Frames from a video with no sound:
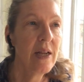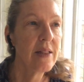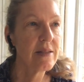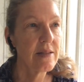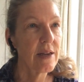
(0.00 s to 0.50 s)

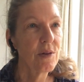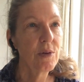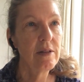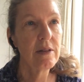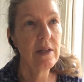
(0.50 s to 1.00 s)
The second
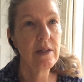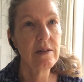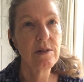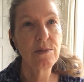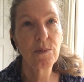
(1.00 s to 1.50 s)
reason
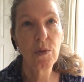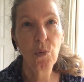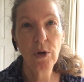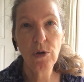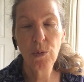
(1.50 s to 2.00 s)
is
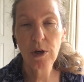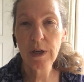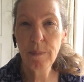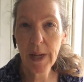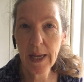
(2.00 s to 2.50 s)
when you
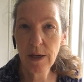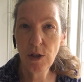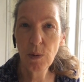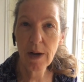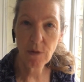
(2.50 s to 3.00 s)
work in pen,
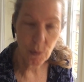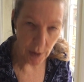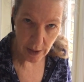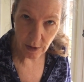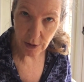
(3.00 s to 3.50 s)
you have a
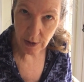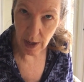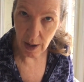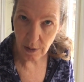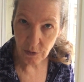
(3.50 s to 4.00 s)
record
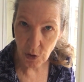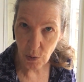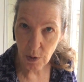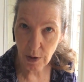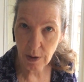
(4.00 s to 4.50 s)
of
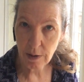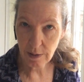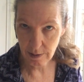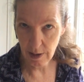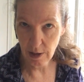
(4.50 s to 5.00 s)
your
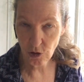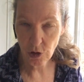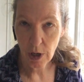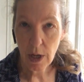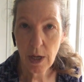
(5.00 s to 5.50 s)
sketch.
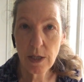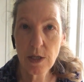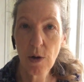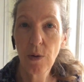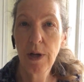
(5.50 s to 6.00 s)

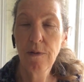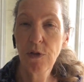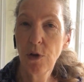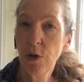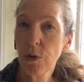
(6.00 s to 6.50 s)
So if
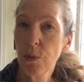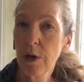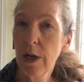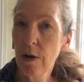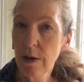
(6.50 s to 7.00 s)
you're
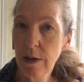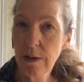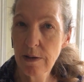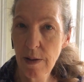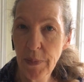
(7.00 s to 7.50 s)
working on
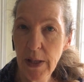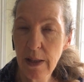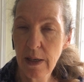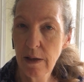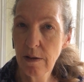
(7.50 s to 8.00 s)
something
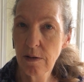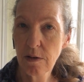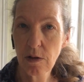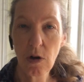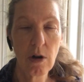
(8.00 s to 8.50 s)
that
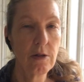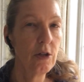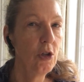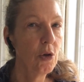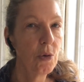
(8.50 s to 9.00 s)
is
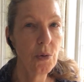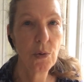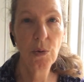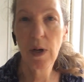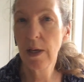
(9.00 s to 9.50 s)
causing
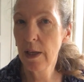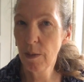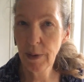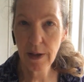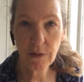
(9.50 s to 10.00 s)
you a little
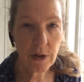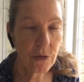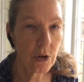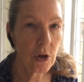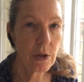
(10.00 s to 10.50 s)
bit of
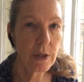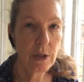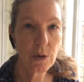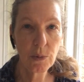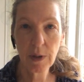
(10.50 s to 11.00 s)

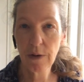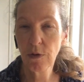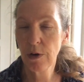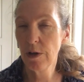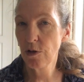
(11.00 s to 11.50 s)
difficulty or
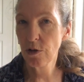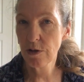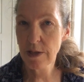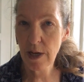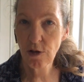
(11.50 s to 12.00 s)
whatever in a
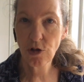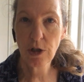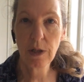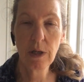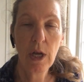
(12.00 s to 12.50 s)
certain
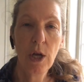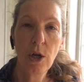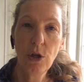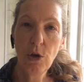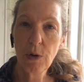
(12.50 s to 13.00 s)
section,
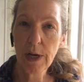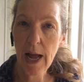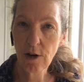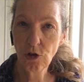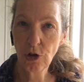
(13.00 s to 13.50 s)
you can
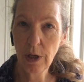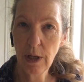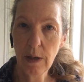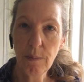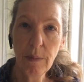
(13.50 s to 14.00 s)

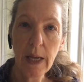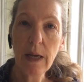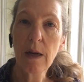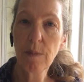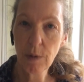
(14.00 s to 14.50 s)
actually
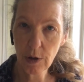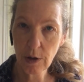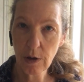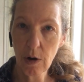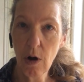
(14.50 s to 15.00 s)
make a
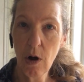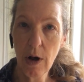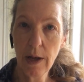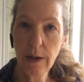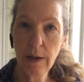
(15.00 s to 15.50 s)
mark
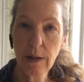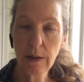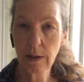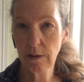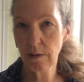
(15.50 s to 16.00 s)
on
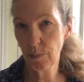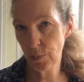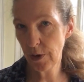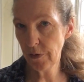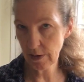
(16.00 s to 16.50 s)
the
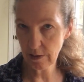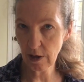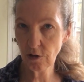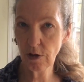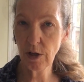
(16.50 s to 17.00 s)
previous
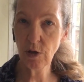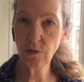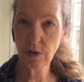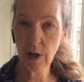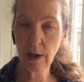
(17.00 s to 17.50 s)
sketch that
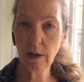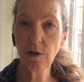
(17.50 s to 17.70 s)
you've done.